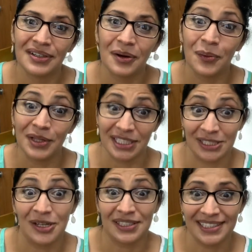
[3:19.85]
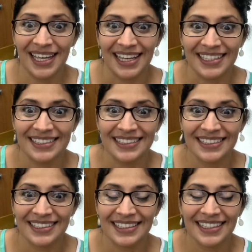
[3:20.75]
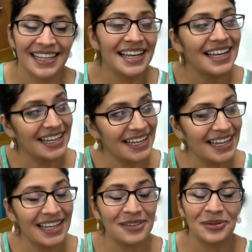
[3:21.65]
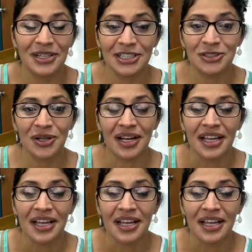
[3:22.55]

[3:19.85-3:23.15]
what the song says, and we're gonna draw.